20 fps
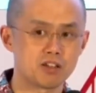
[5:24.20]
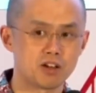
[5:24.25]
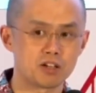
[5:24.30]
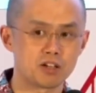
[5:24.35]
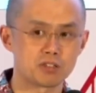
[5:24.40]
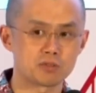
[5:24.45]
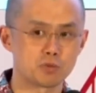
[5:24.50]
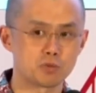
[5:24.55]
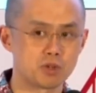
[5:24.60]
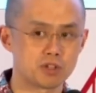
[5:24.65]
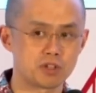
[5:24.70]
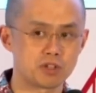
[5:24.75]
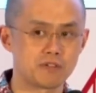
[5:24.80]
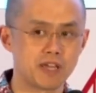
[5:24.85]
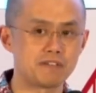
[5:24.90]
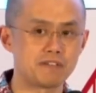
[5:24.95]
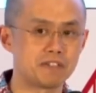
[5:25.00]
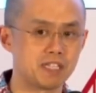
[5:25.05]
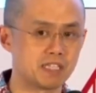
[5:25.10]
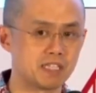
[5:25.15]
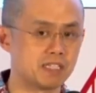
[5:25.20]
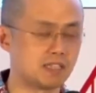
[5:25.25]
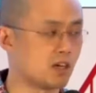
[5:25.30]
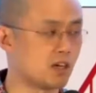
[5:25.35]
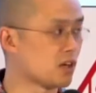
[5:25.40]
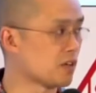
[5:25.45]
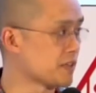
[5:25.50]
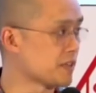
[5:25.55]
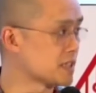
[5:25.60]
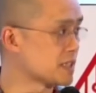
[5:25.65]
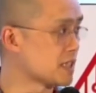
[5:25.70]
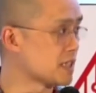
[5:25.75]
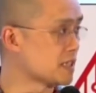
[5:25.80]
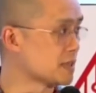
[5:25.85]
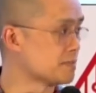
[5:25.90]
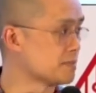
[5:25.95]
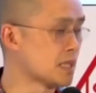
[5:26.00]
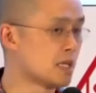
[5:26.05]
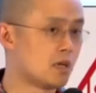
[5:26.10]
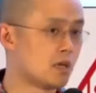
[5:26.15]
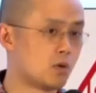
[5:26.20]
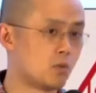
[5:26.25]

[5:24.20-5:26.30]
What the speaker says: worth of FTT all of a sudden.